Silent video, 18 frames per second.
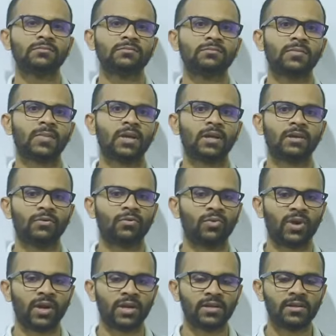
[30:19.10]
right?
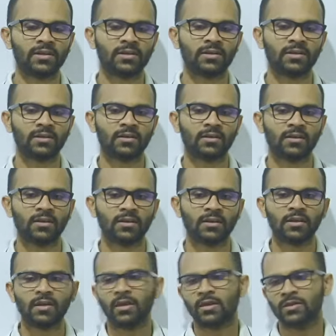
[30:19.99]

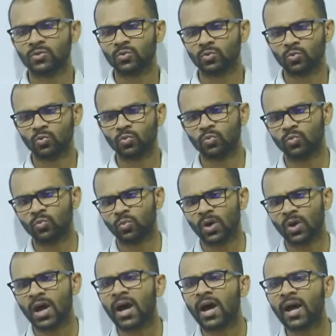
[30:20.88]
So
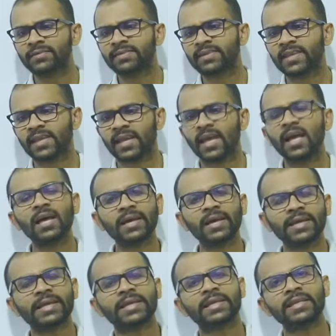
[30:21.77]
are there
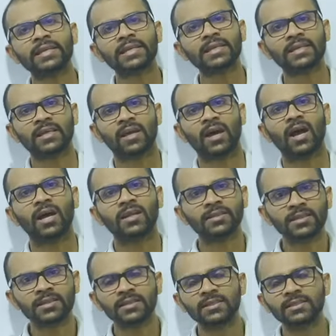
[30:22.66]
any
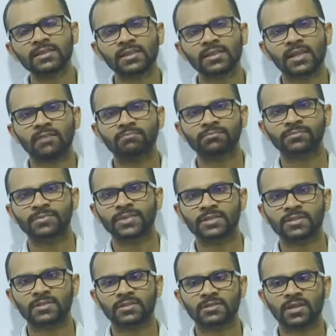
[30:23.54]
other numbers?
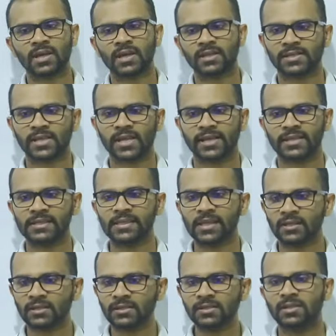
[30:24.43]
Are there any
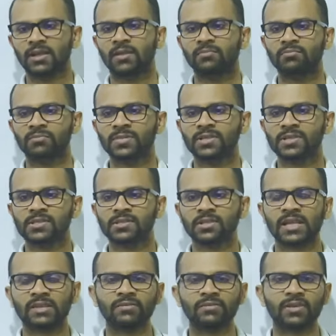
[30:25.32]
other numbers that we
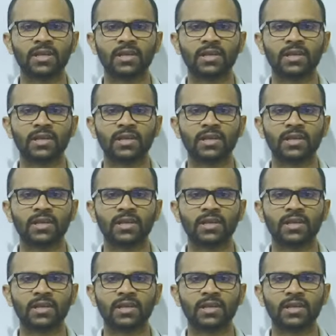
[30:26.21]
can